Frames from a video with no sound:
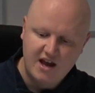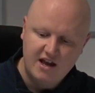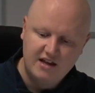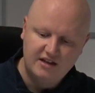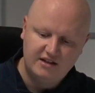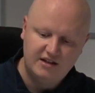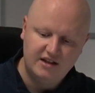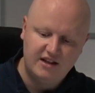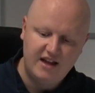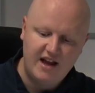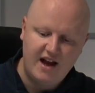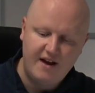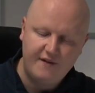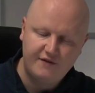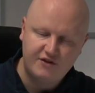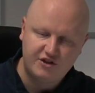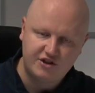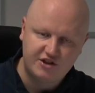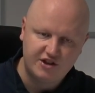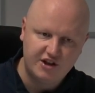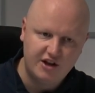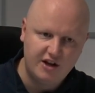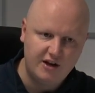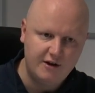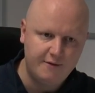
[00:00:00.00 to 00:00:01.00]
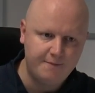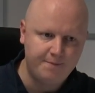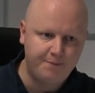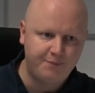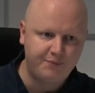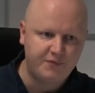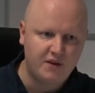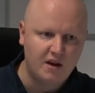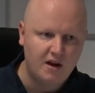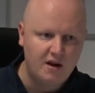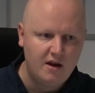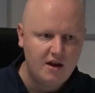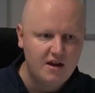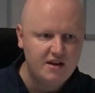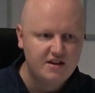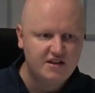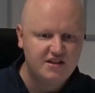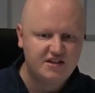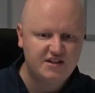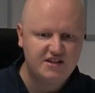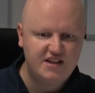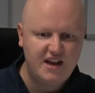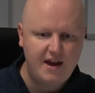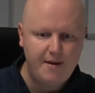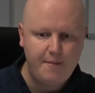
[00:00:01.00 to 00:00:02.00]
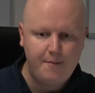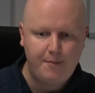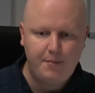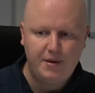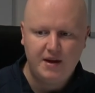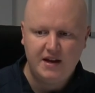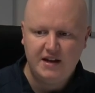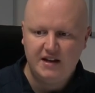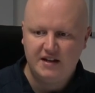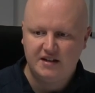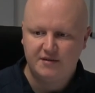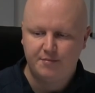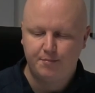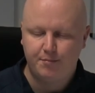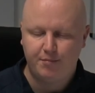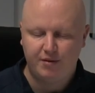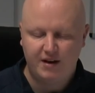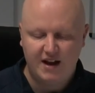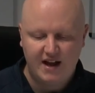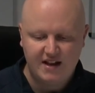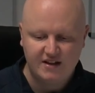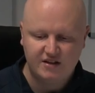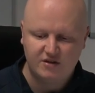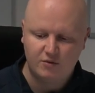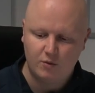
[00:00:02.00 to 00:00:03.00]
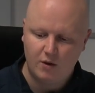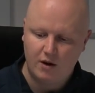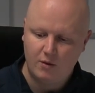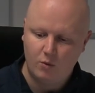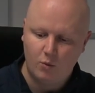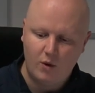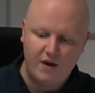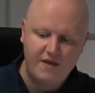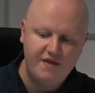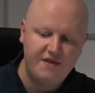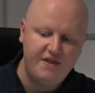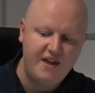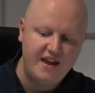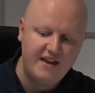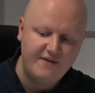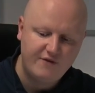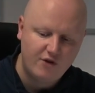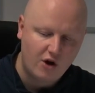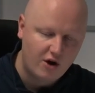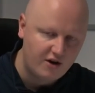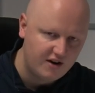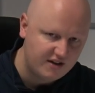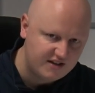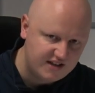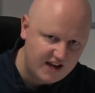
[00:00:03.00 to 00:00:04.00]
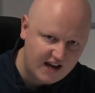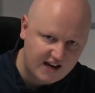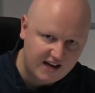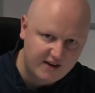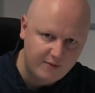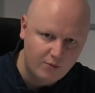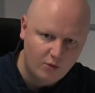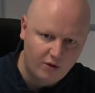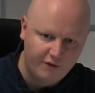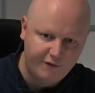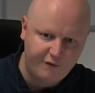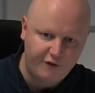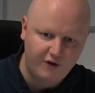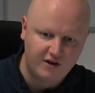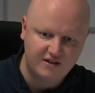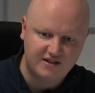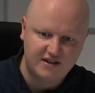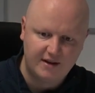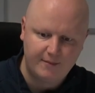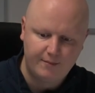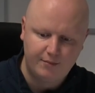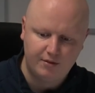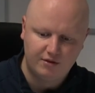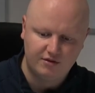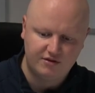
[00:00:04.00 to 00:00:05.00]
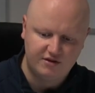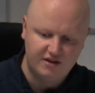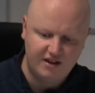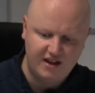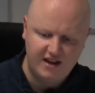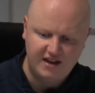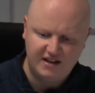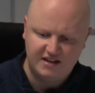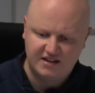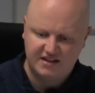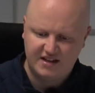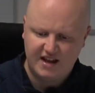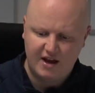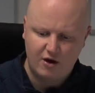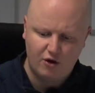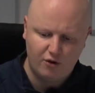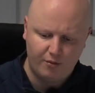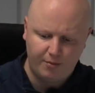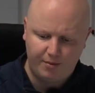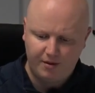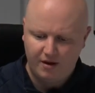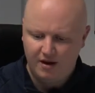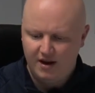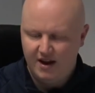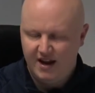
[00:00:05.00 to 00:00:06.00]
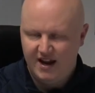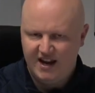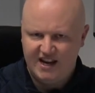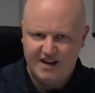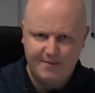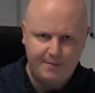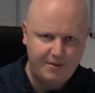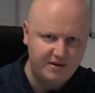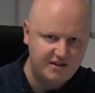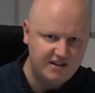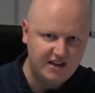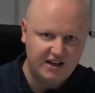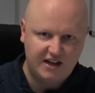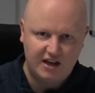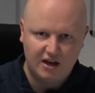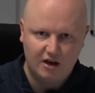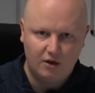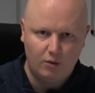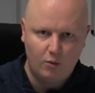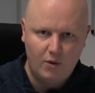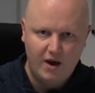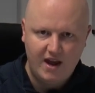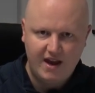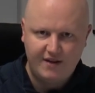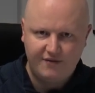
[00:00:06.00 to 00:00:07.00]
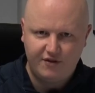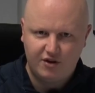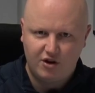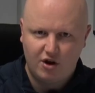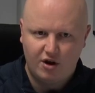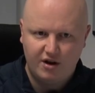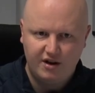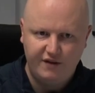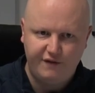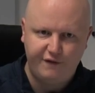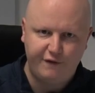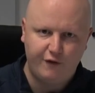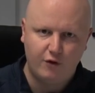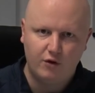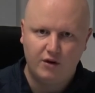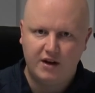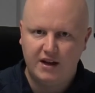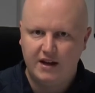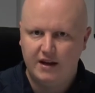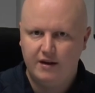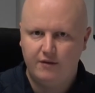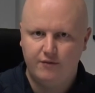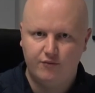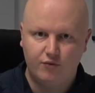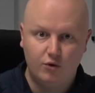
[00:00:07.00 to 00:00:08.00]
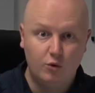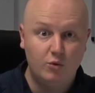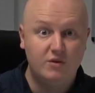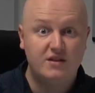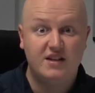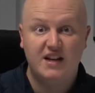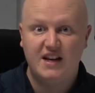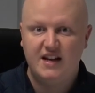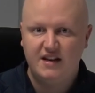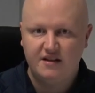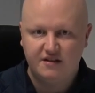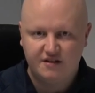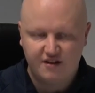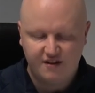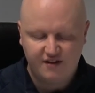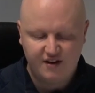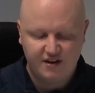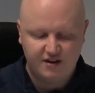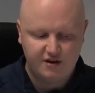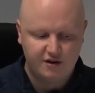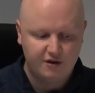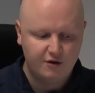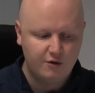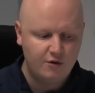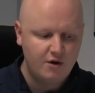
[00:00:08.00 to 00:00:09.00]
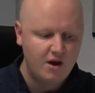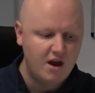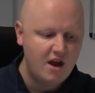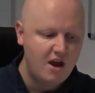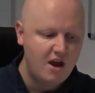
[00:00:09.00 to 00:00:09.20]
Do they have certain set-piece plans where when they've got an attacking one, for example, do they set up in a particular way? Have they got any funky routines that they do?